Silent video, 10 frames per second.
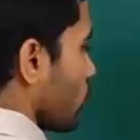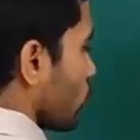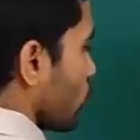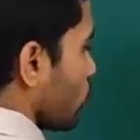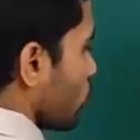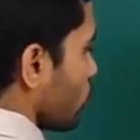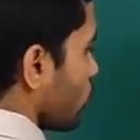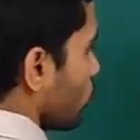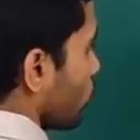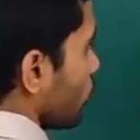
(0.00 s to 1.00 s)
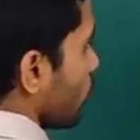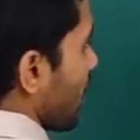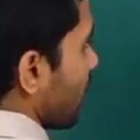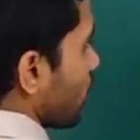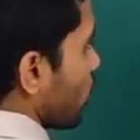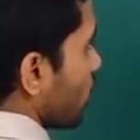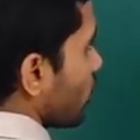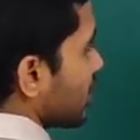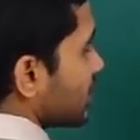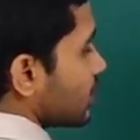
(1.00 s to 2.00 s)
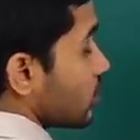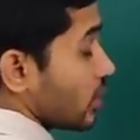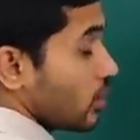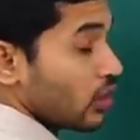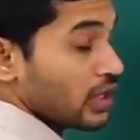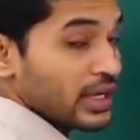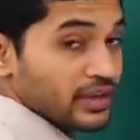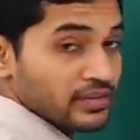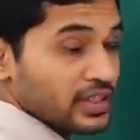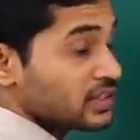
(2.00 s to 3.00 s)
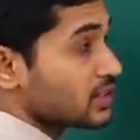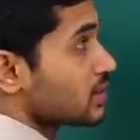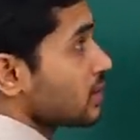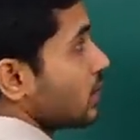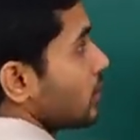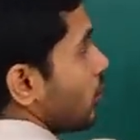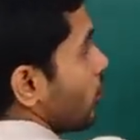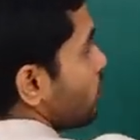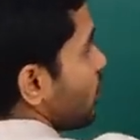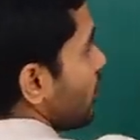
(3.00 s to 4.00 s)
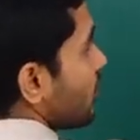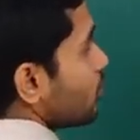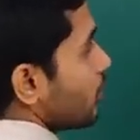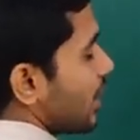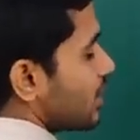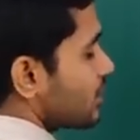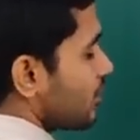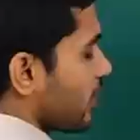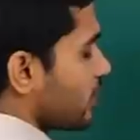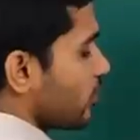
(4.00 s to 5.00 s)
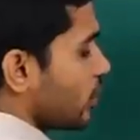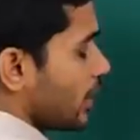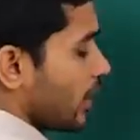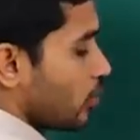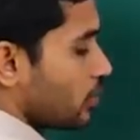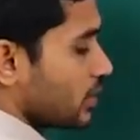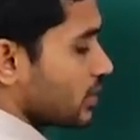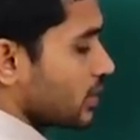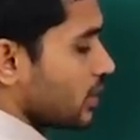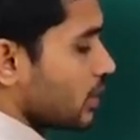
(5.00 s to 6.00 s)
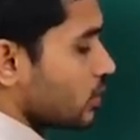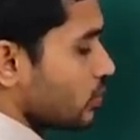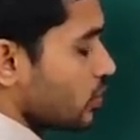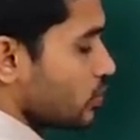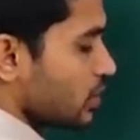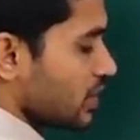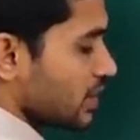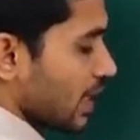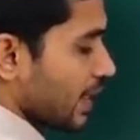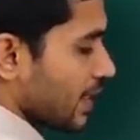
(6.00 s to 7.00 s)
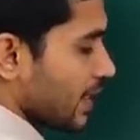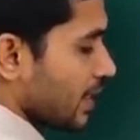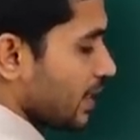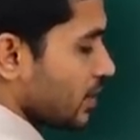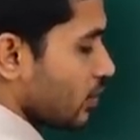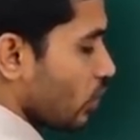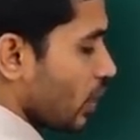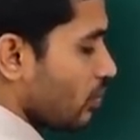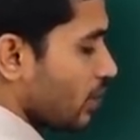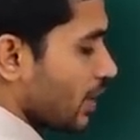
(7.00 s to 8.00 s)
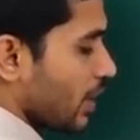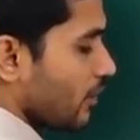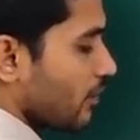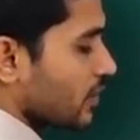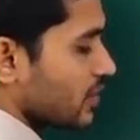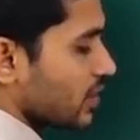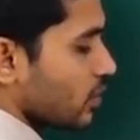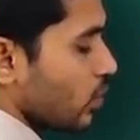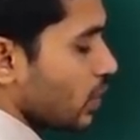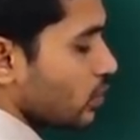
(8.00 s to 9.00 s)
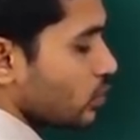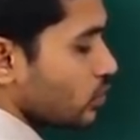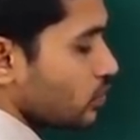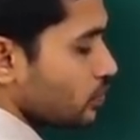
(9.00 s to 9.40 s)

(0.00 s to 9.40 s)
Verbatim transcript: So, we have a convex, sorry, concave lens of power minus 5 diopters. So, which means I can write 1 by f is equal to